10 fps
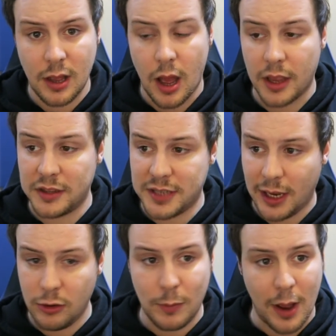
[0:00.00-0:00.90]
I can
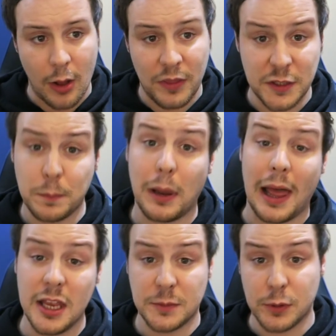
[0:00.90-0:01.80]
tell you about this player's